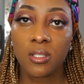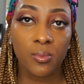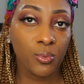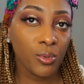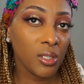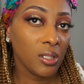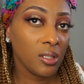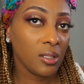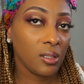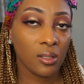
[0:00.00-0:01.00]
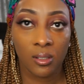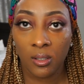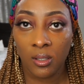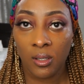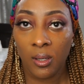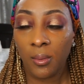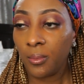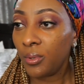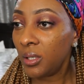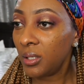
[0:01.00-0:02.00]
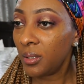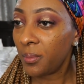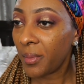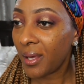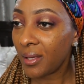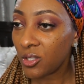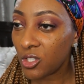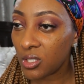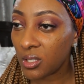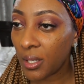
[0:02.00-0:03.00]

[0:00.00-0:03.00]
a pretty good match.